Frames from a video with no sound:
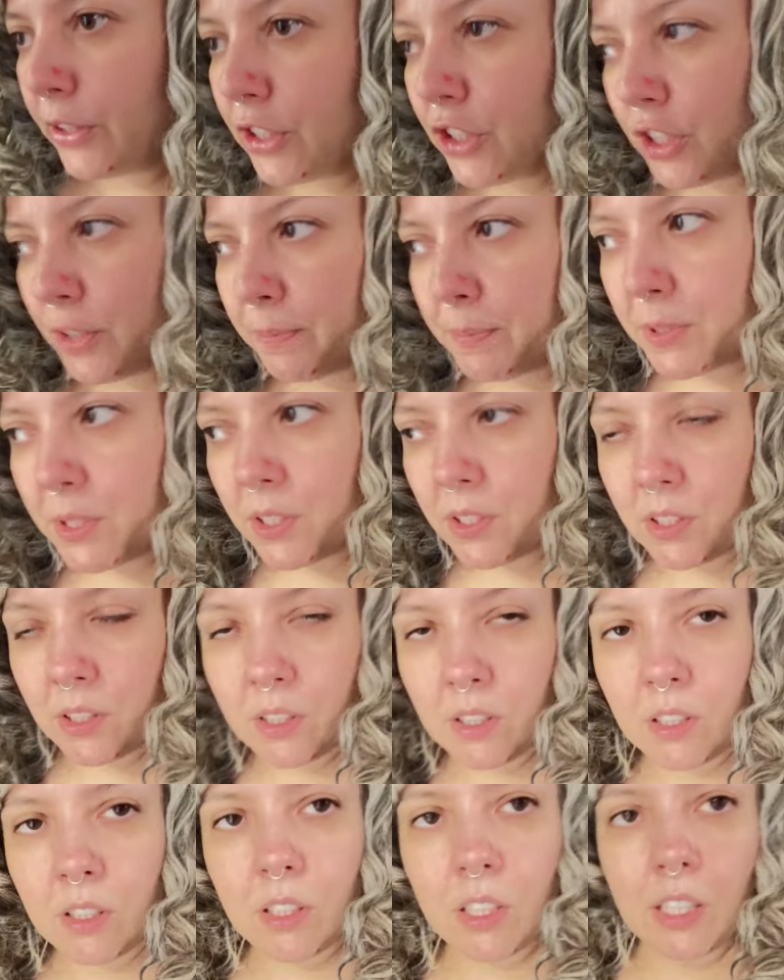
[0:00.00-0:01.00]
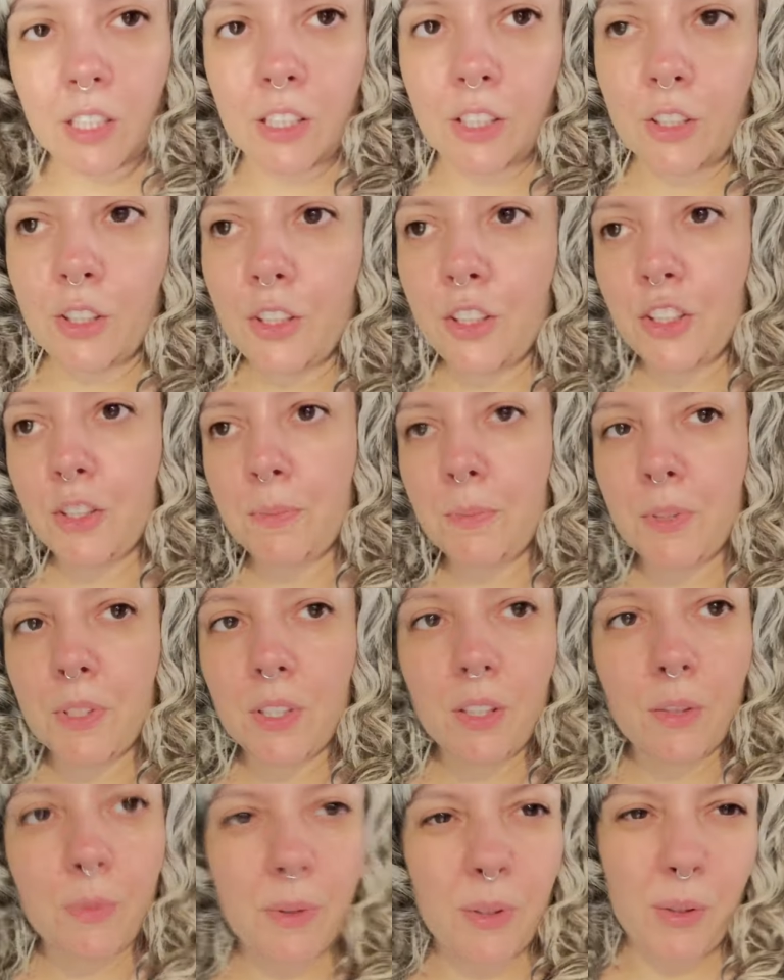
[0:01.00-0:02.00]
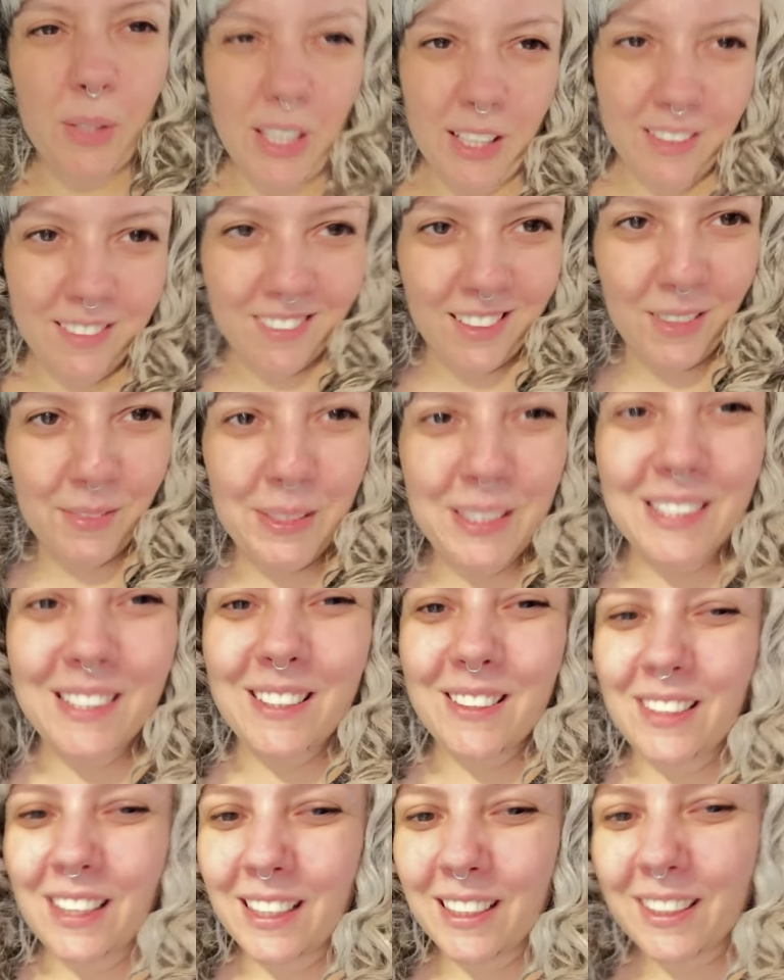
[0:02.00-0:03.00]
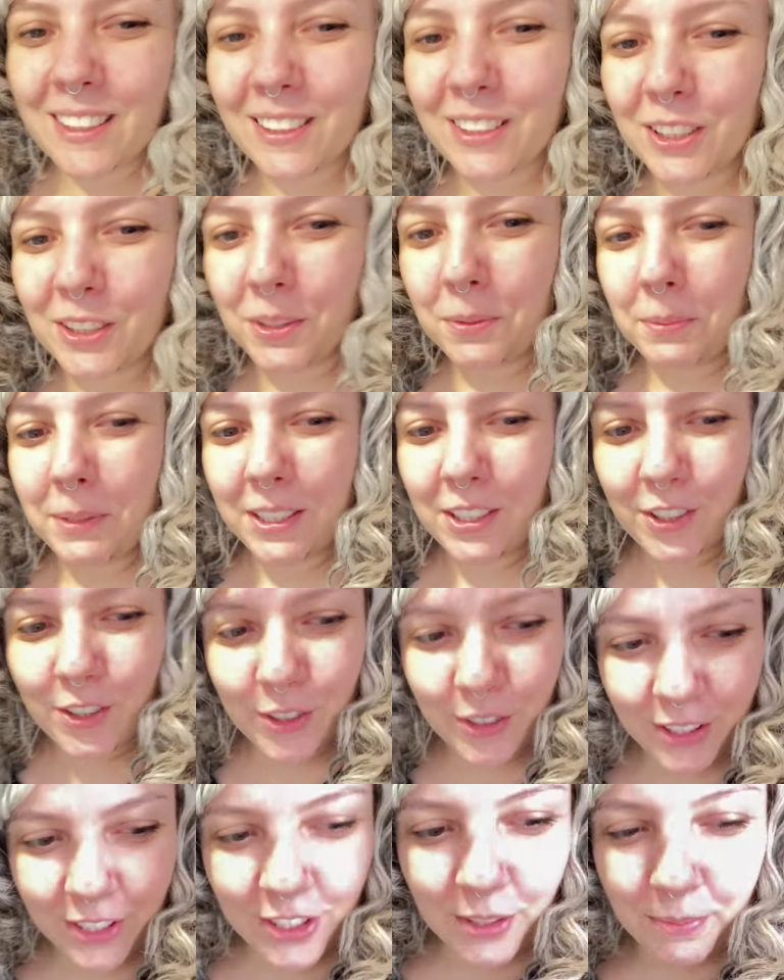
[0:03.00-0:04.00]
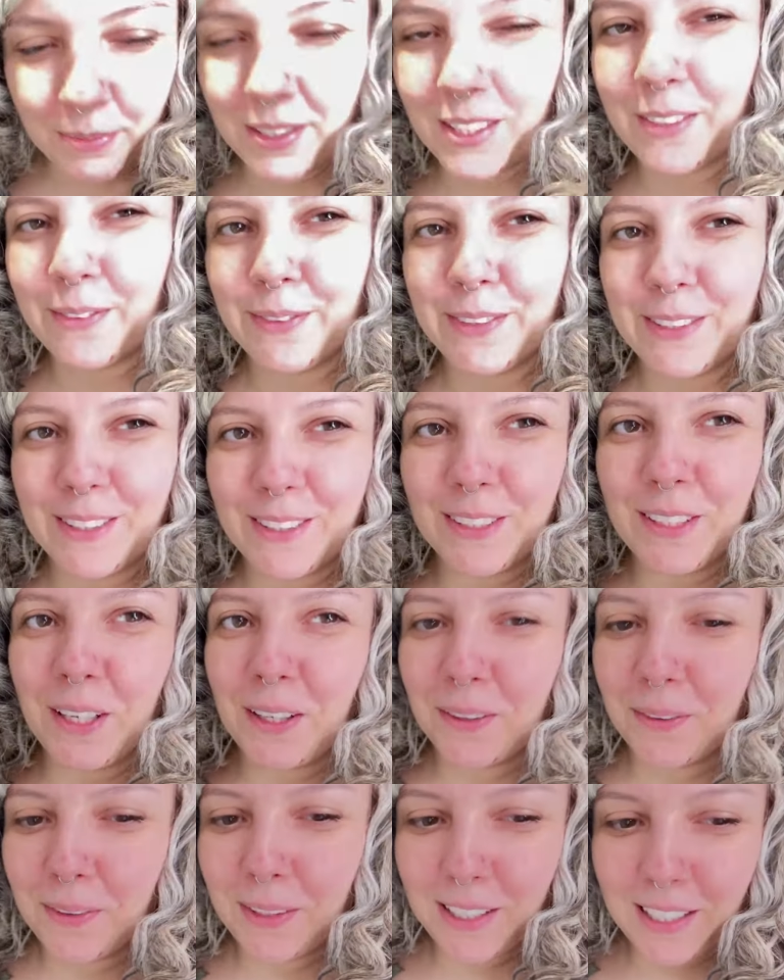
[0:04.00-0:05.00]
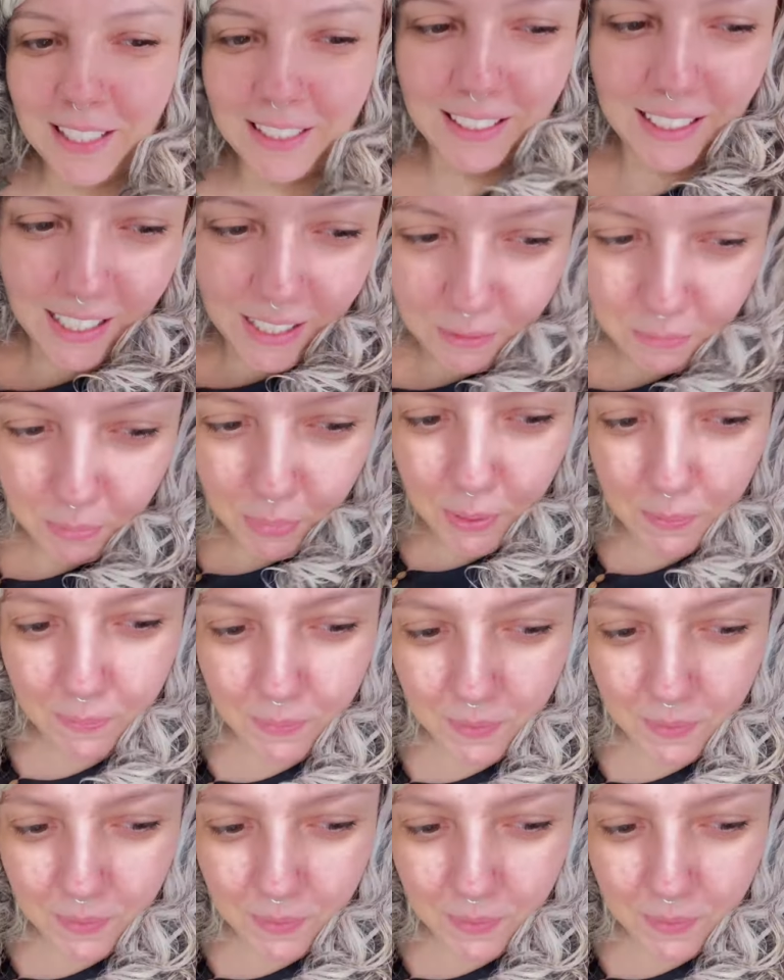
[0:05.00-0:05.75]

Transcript: chips. I had the curry chips and they were okay. I'm used to like European curry chips and was not quite like that, but